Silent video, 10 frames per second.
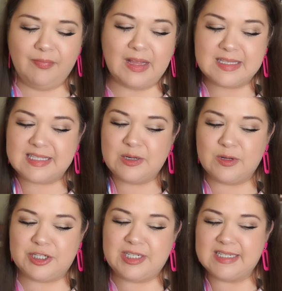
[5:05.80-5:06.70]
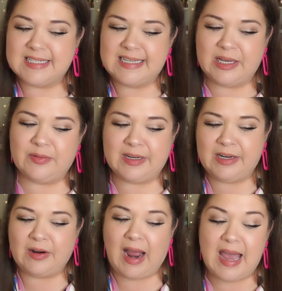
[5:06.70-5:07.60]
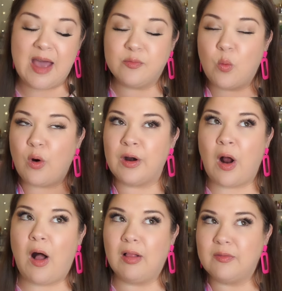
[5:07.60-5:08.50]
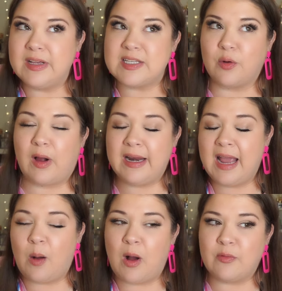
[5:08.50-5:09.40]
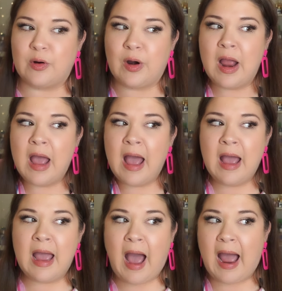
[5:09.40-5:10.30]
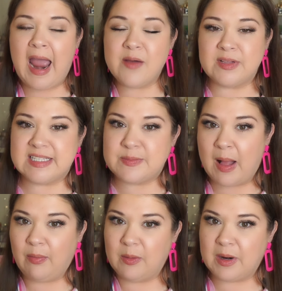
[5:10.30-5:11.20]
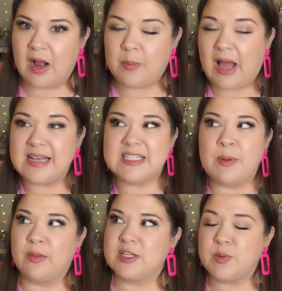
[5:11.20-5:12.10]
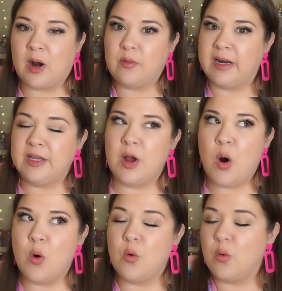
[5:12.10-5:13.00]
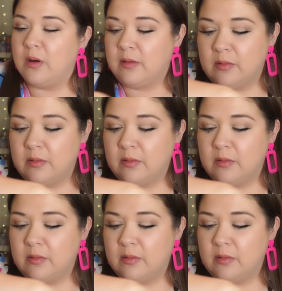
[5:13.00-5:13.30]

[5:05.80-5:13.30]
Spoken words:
Let's see what she's given here. I have worn all of these already. However, I haven't smelled them in a couple. I smell this one already. Yo.